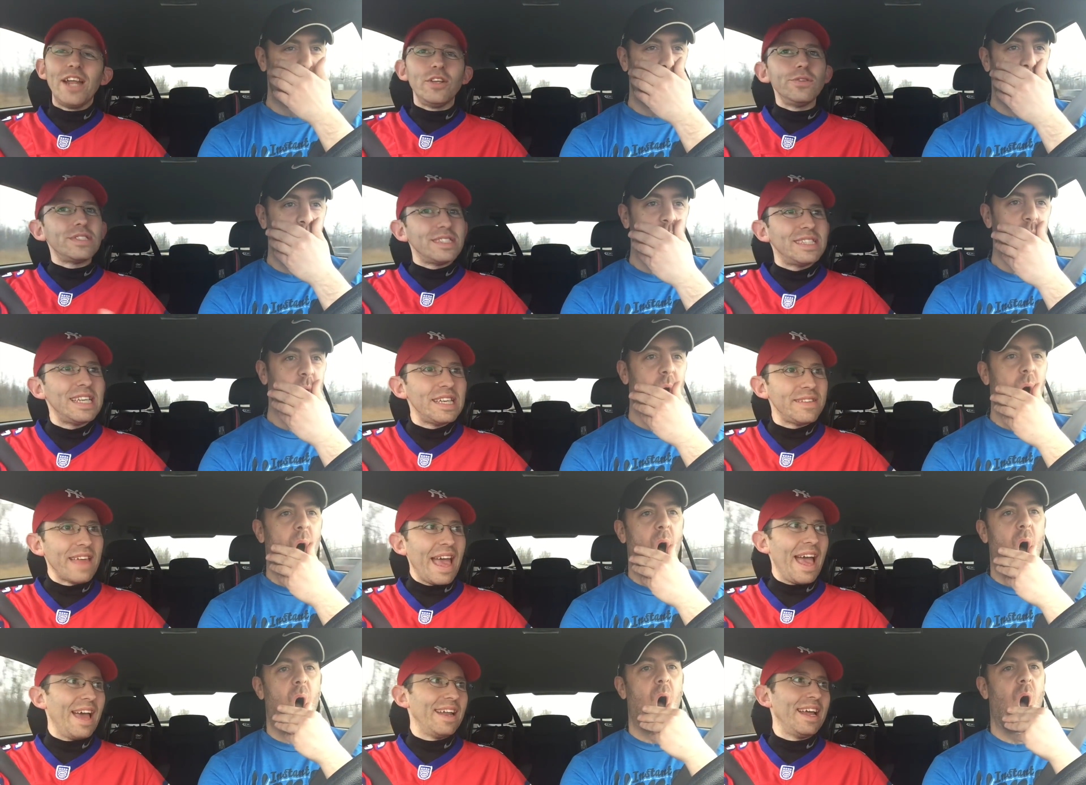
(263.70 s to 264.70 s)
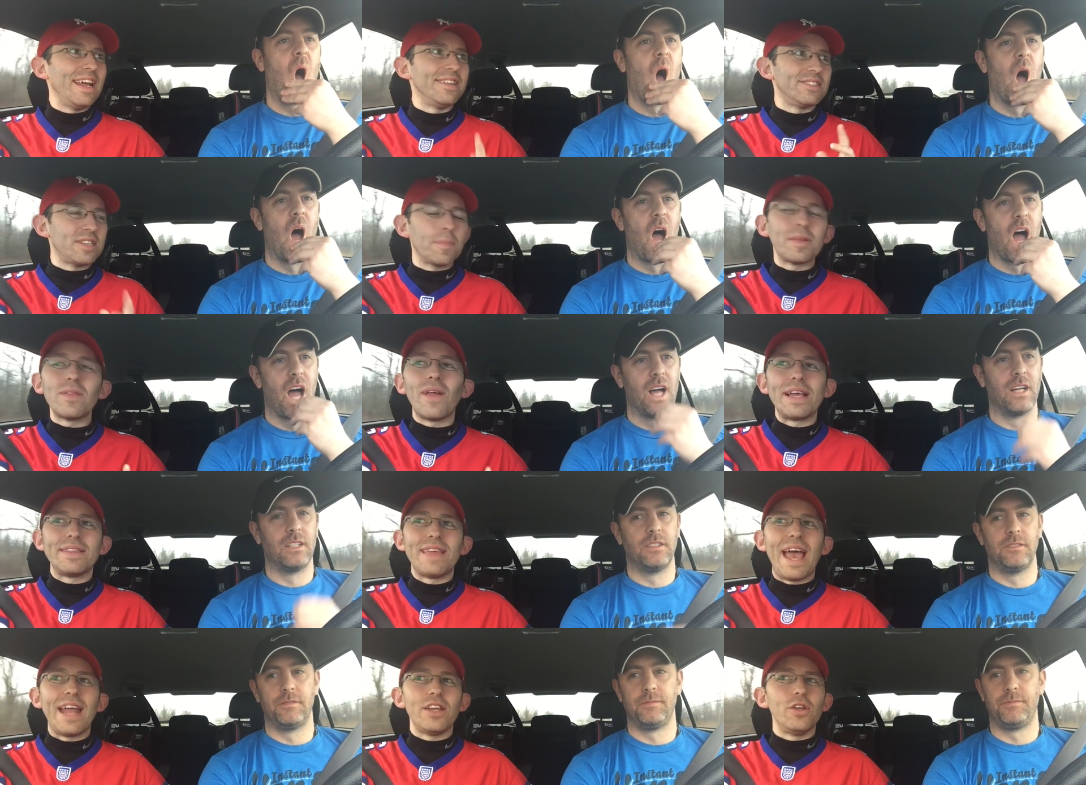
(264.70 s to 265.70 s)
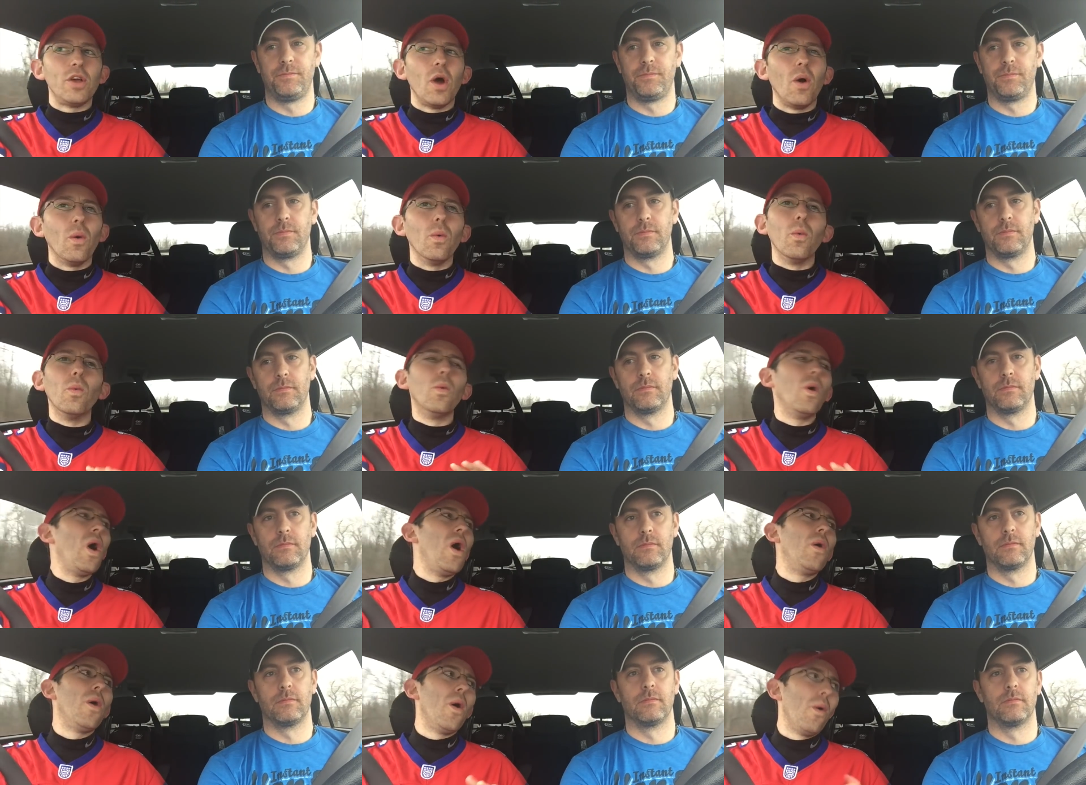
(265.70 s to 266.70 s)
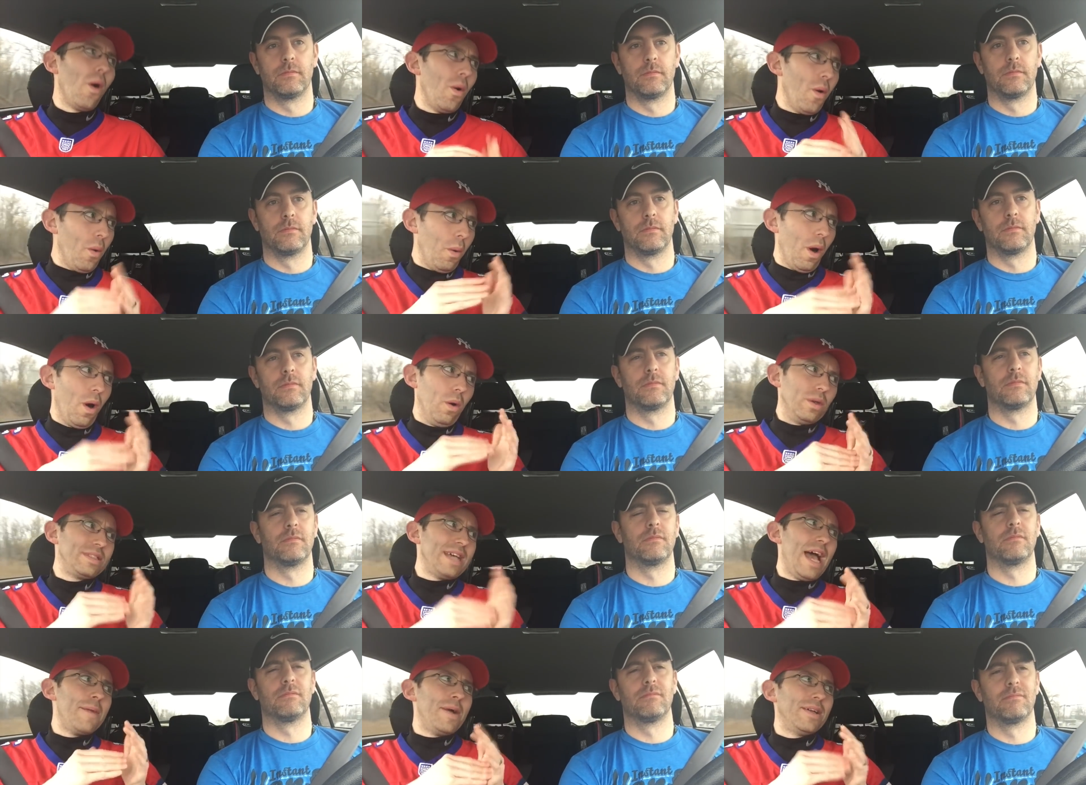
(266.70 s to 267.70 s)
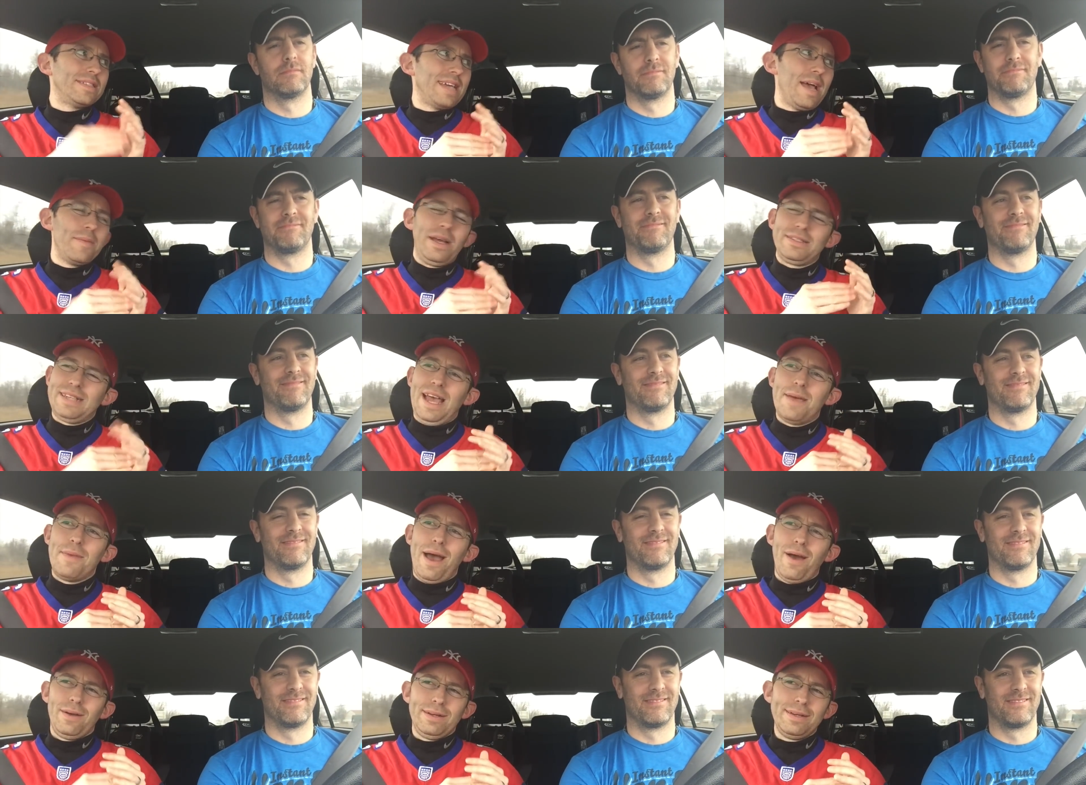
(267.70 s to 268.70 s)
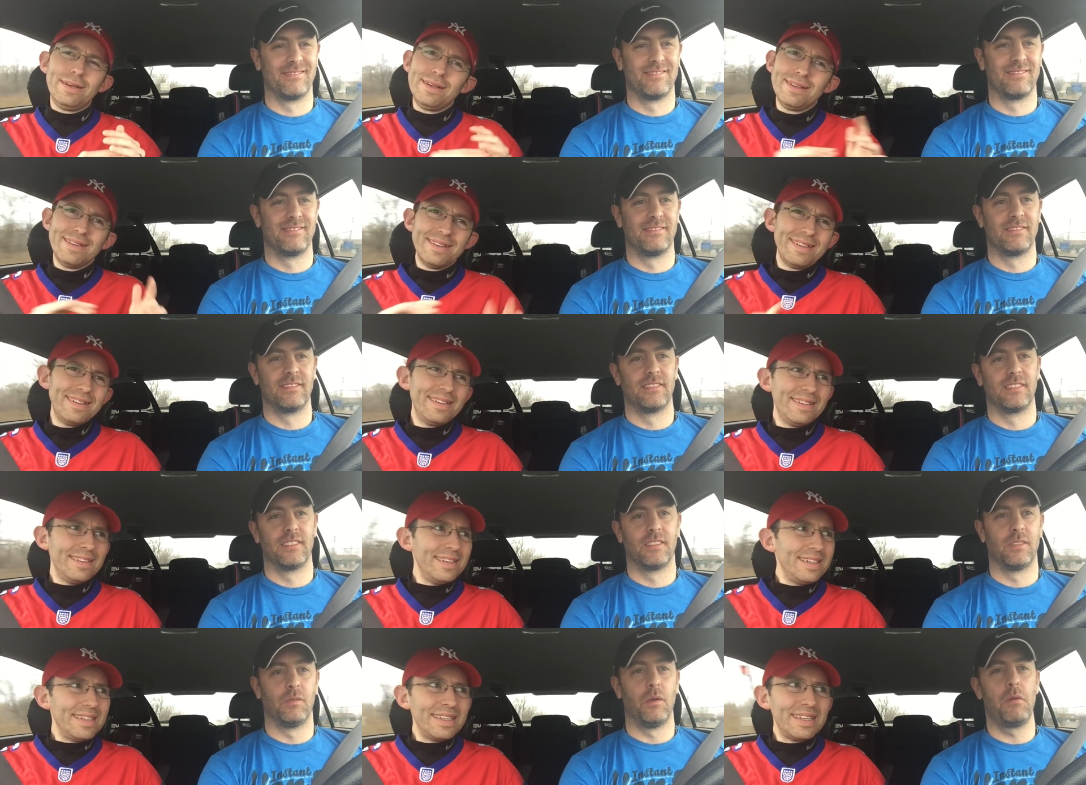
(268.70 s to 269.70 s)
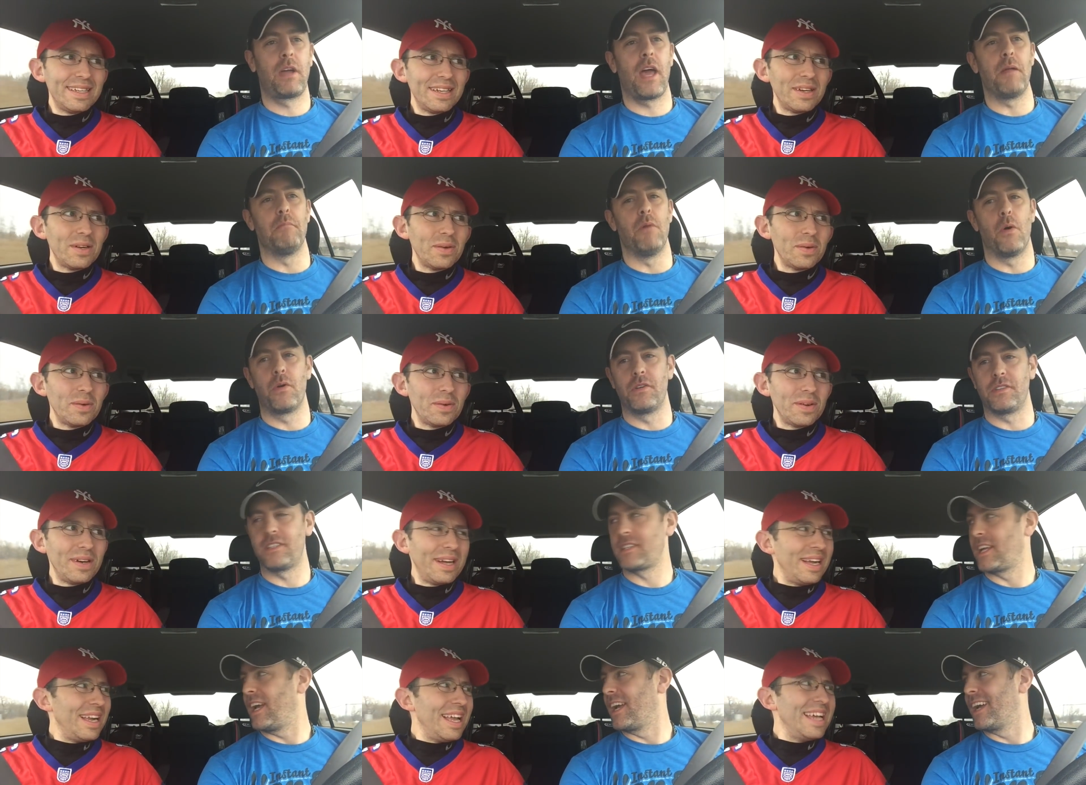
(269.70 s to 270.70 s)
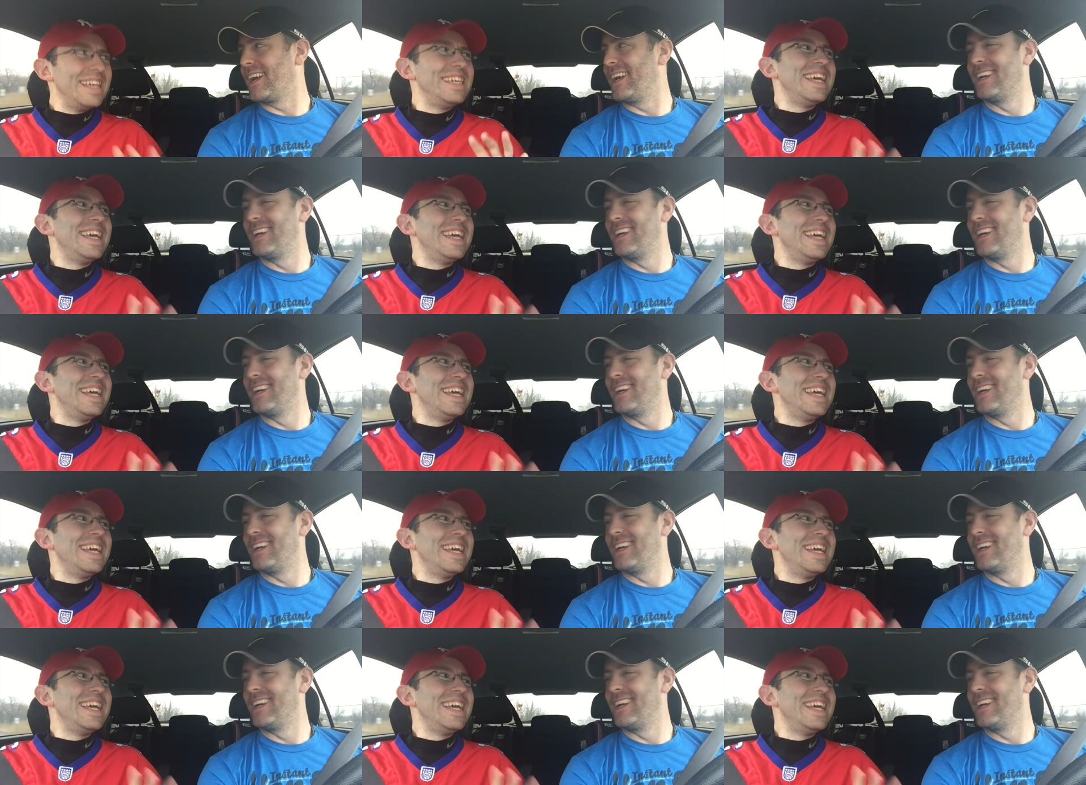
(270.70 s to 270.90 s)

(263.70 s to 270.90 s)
Speaker 1: you see that and something like that, and you go, whoa, whoa, whoa, whoa, whoa. Timeout, timeout, timeout.
Speaker 2: What kind of motor's is this guy
Speaker 1: got?